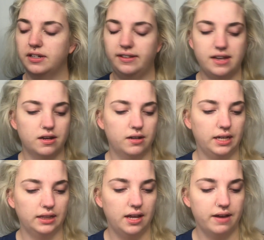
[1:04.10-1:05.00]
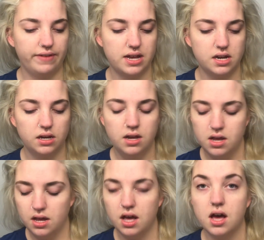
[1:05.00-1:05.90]
Conceal. I love it.
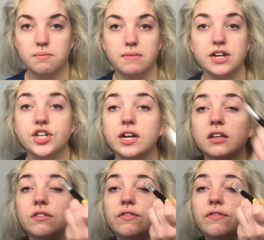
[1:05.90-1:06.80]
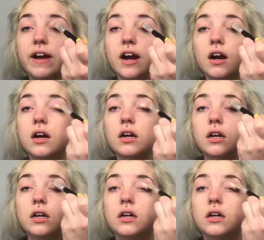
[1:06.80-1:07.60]
My shade is Fair.